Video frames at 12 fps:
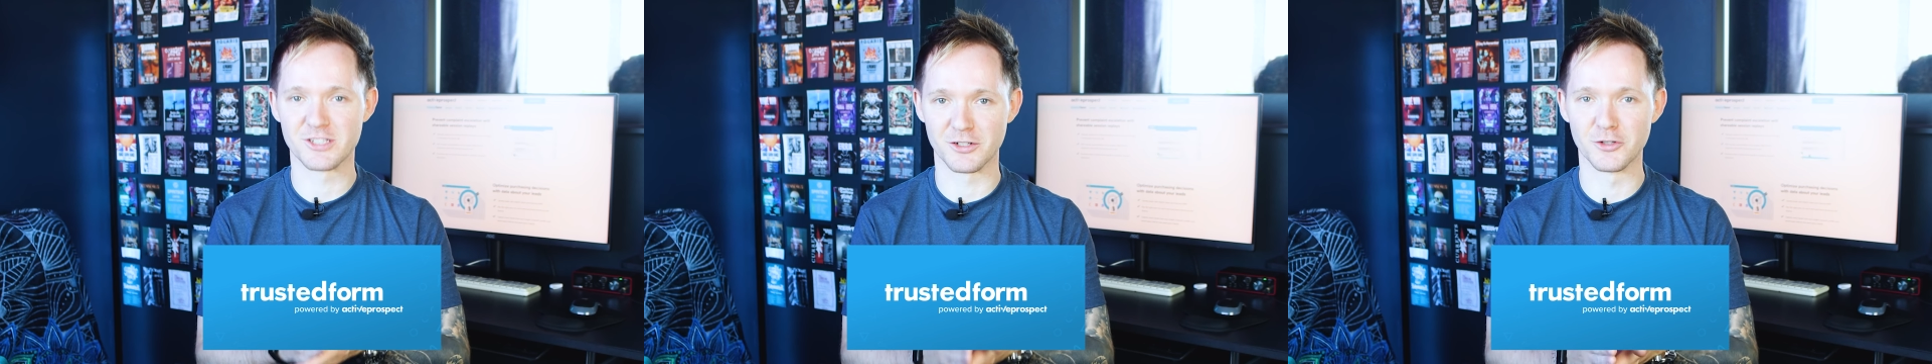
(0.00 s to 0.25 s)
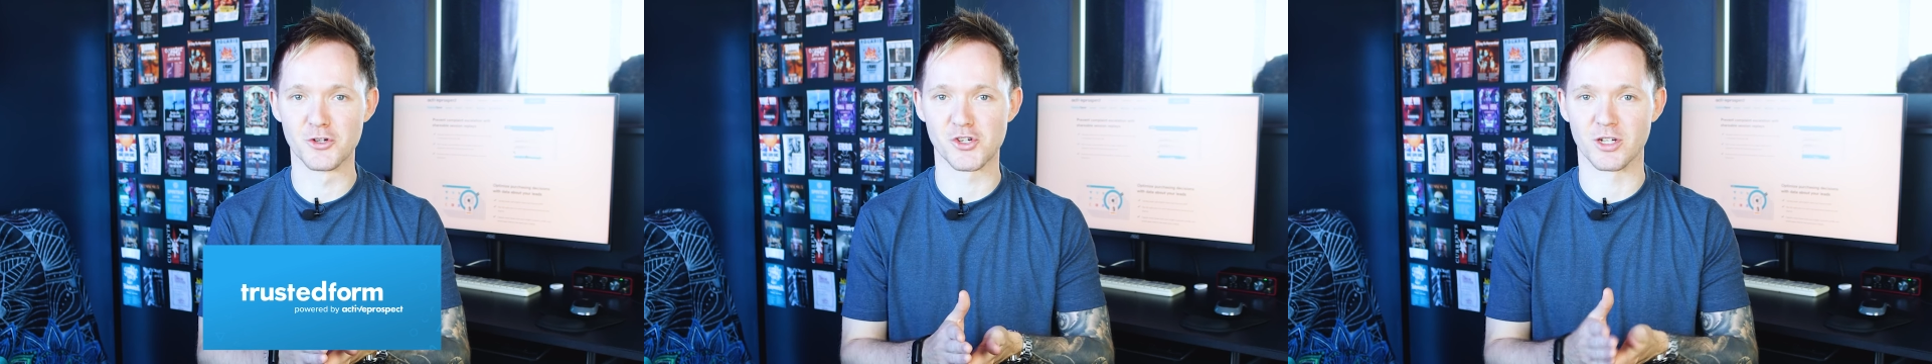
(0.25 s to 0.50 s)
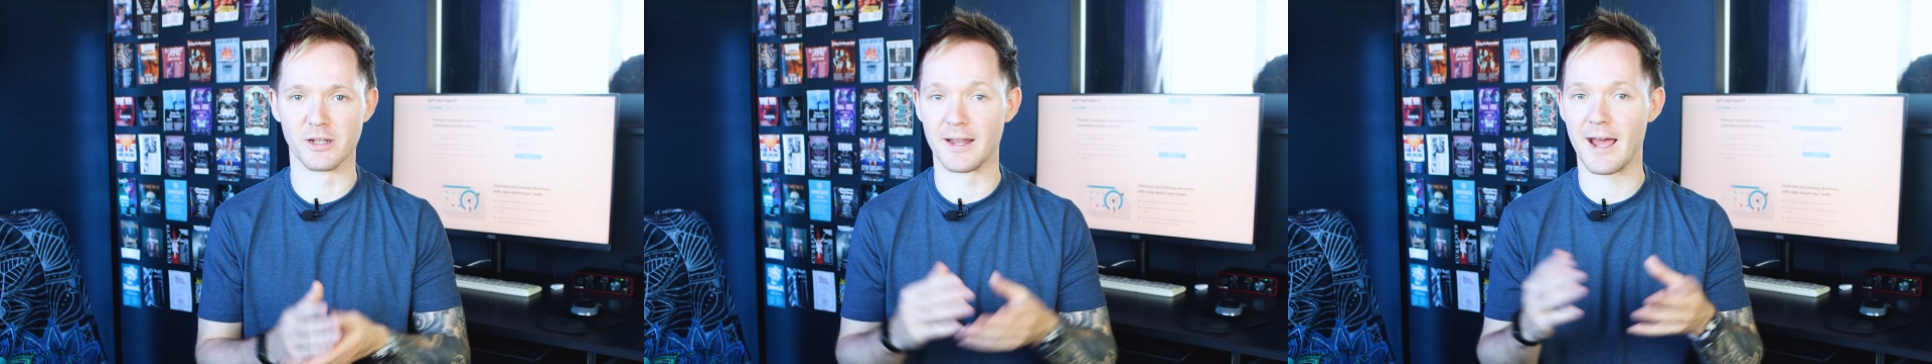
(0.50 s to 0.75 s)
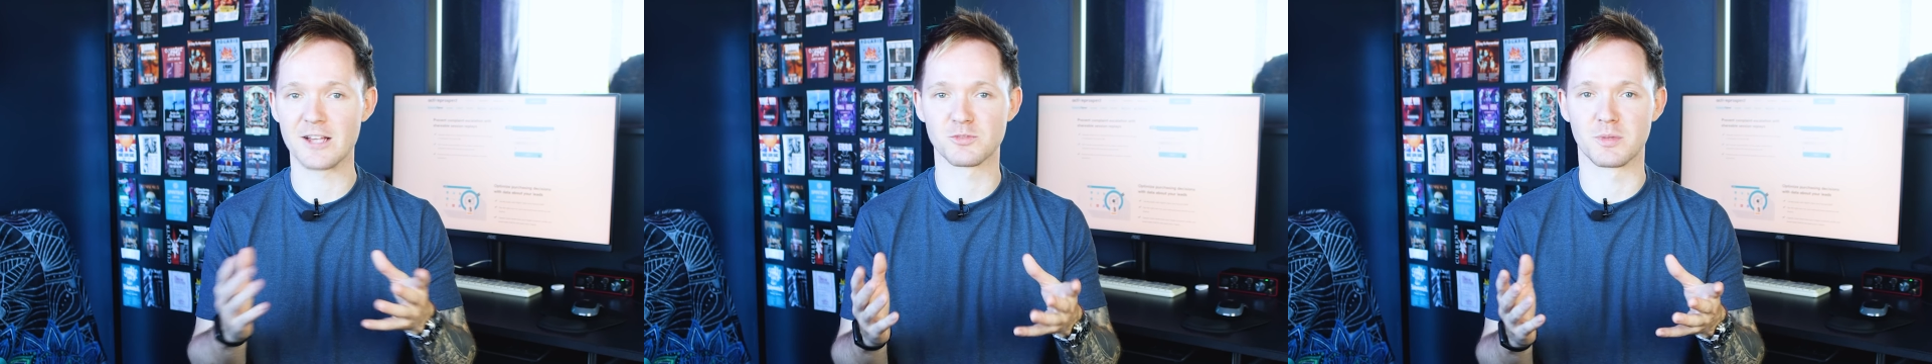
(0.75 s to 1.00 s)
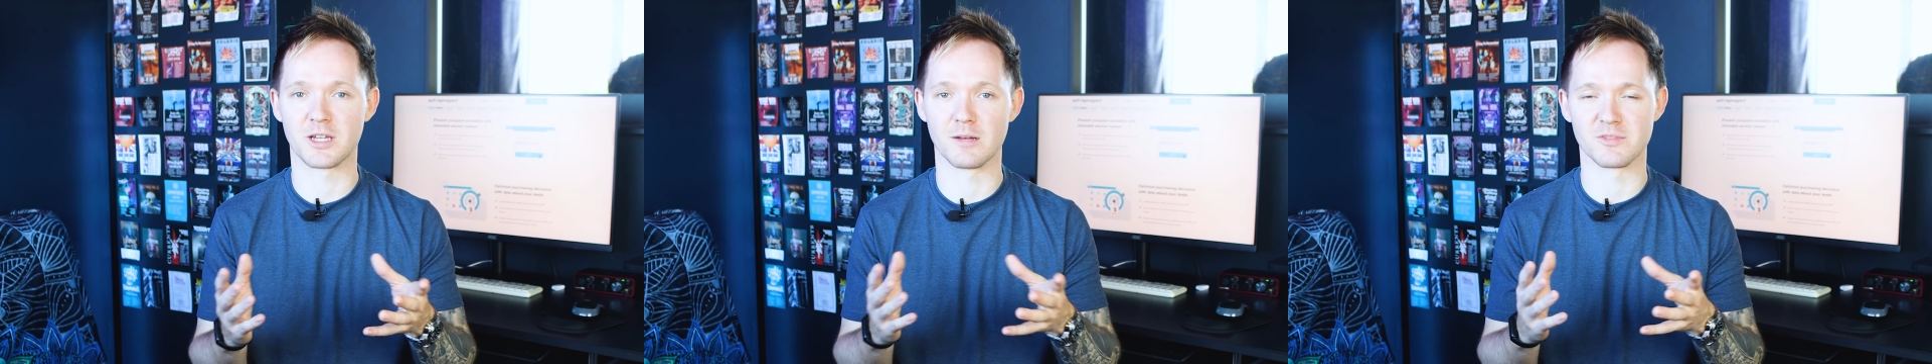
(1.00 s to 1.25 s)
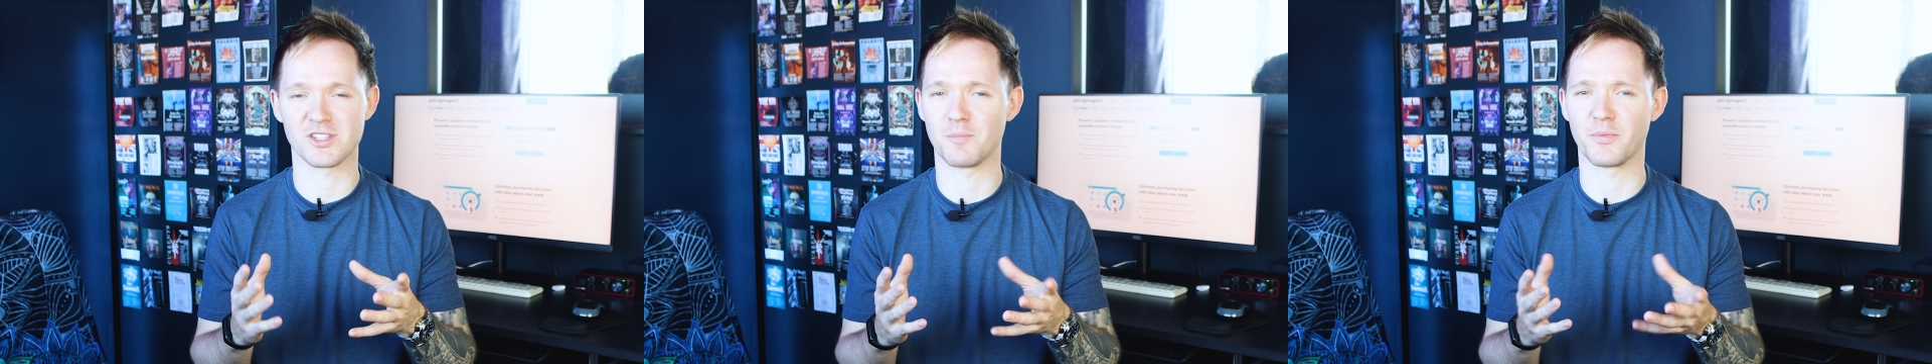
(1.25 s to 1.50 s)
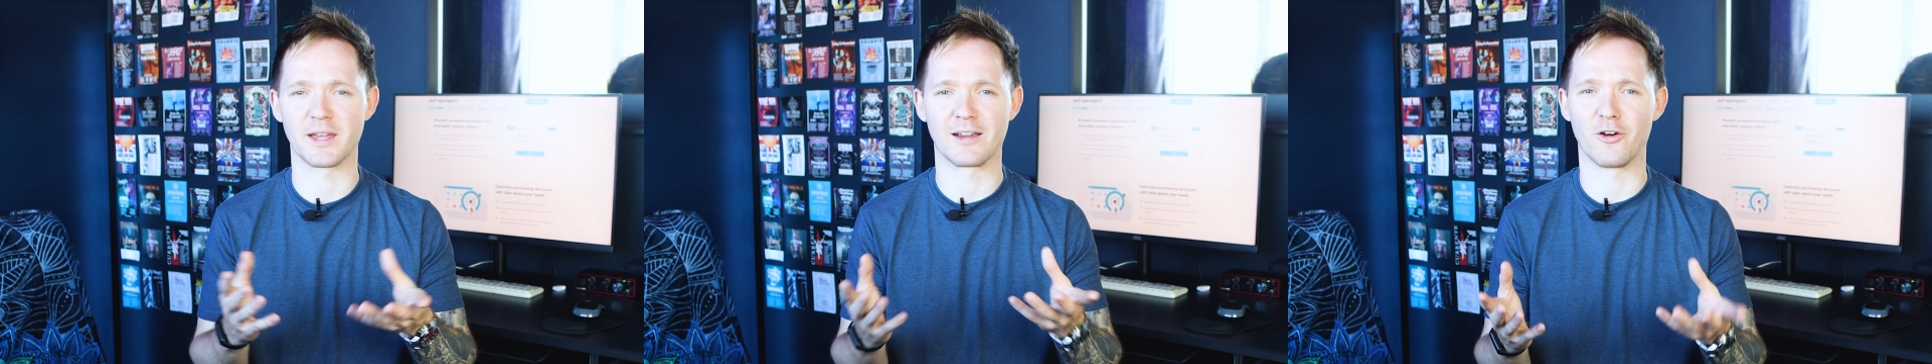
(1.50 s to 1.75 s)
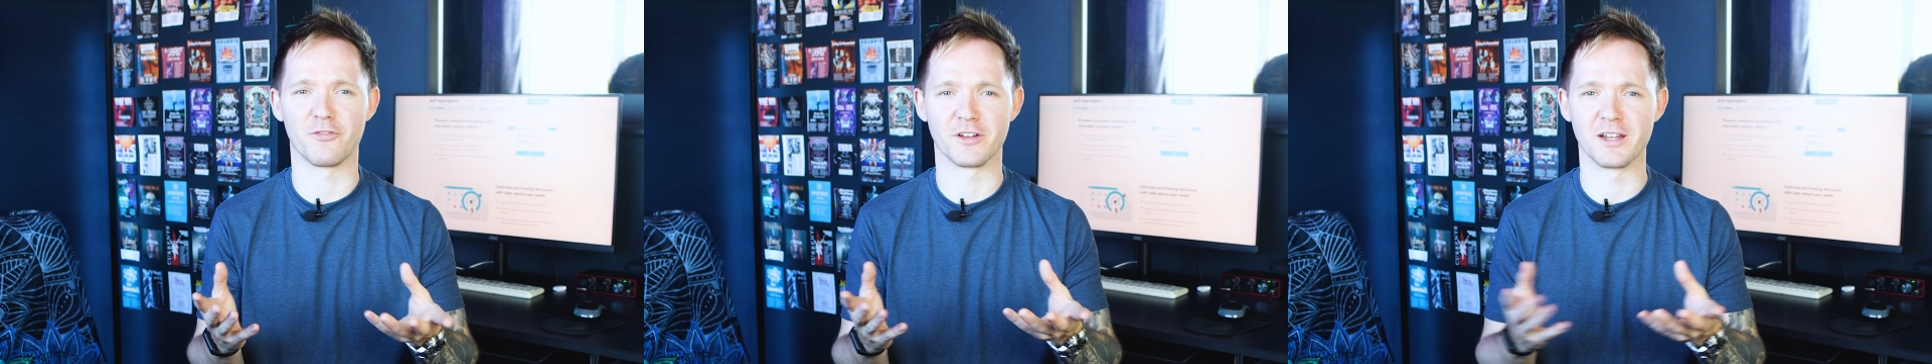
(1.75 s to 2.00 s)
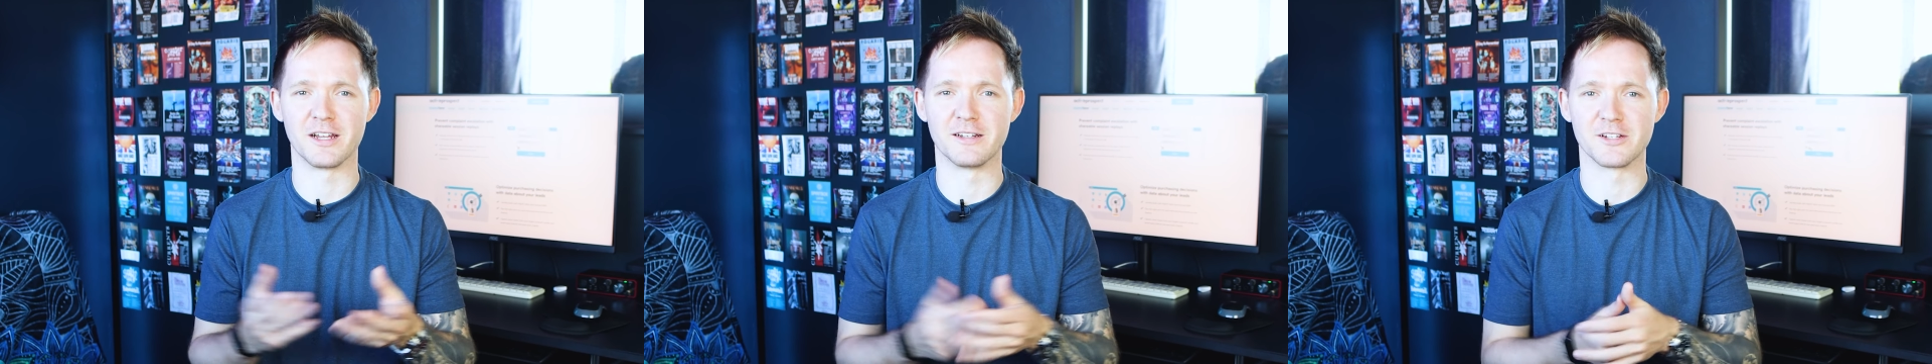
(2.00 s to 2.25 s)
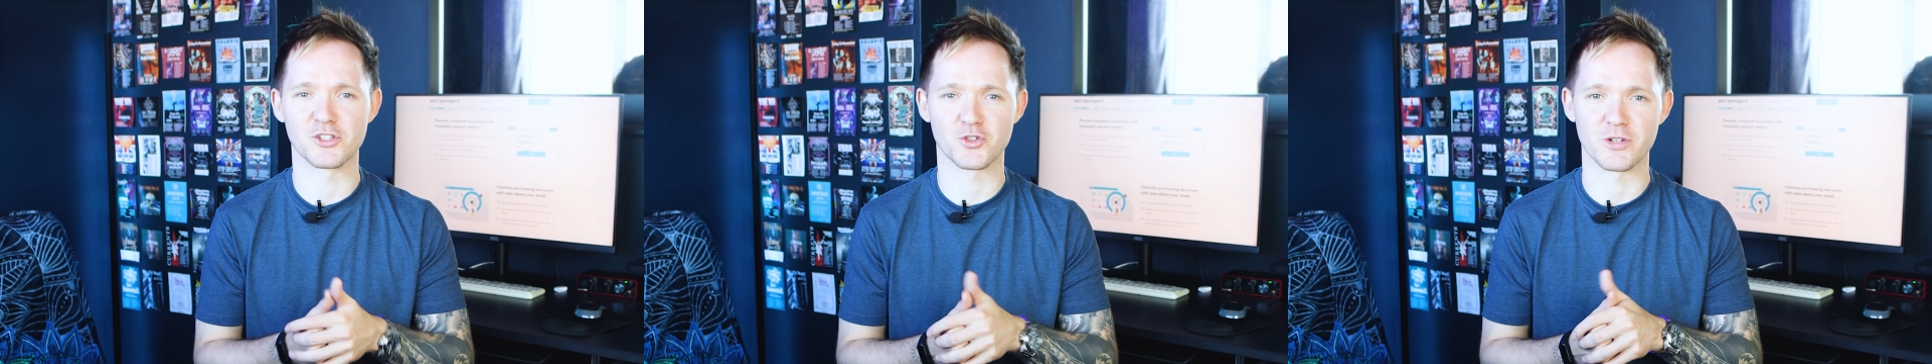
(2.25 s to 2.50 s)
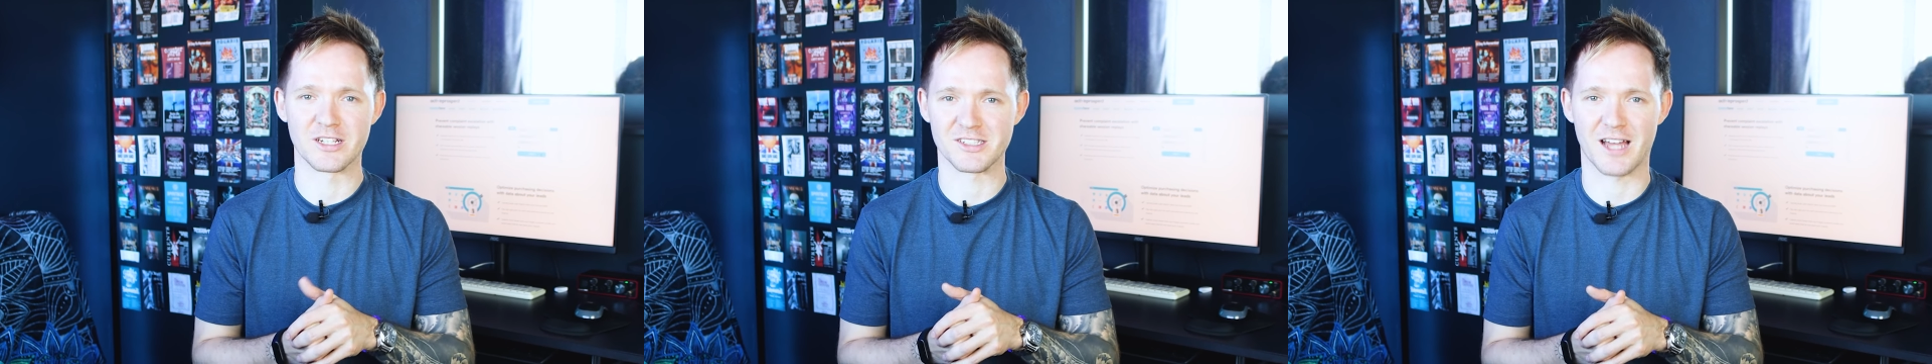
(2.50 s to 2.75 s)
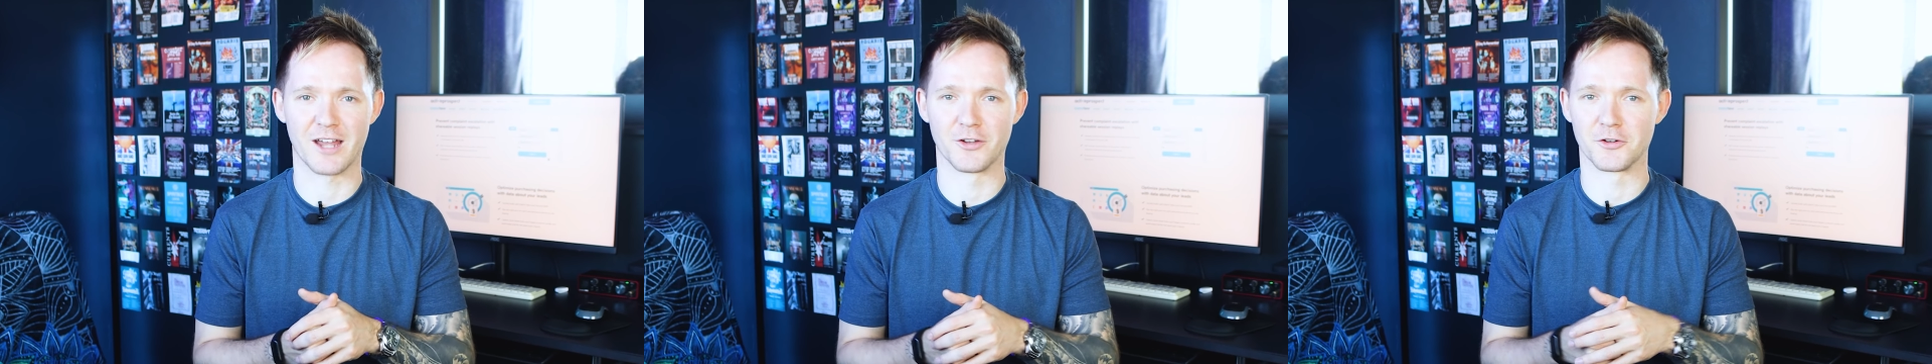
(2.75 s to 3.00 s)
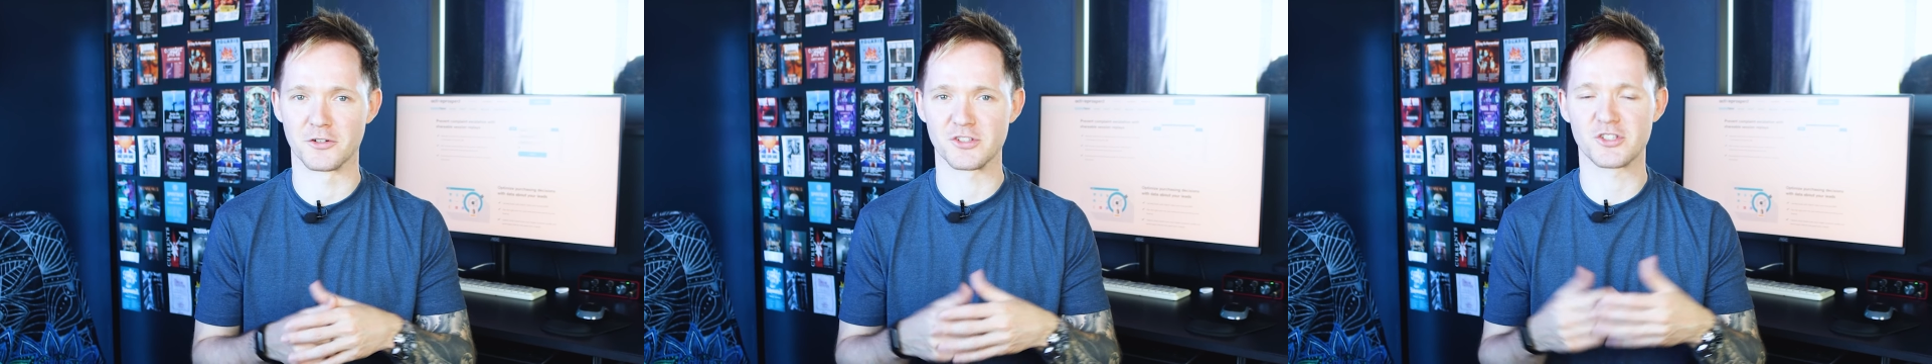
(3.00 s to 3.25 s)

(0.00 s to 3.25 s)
solution and has become something of an industry standard.